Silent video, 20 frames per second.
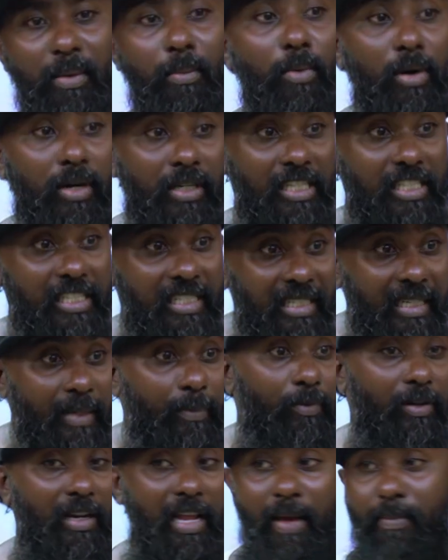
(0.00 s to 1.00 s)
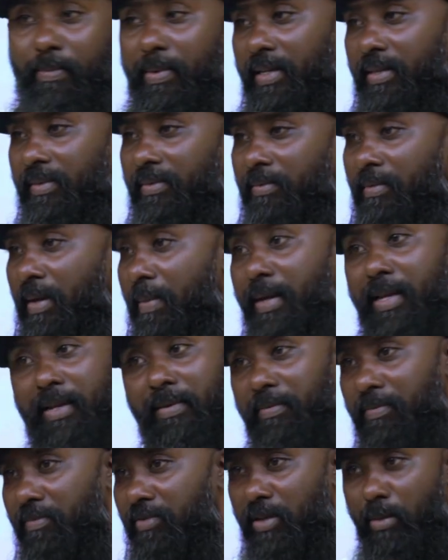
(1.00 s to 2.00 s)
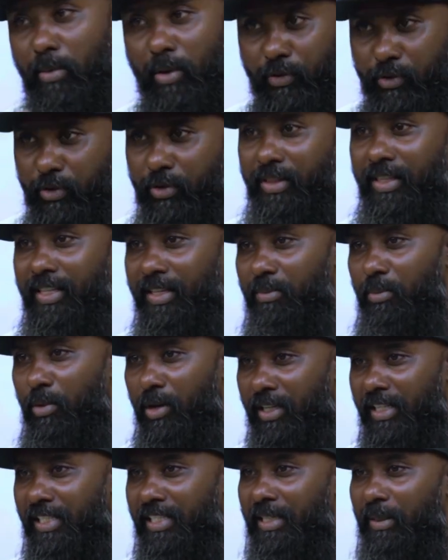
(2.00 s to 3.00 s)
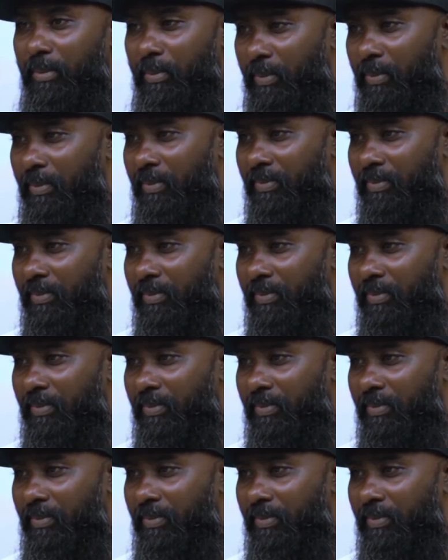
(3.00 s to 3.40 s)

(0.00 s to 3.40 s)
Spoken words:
Moral slip will happen. Some of you in the moral slip.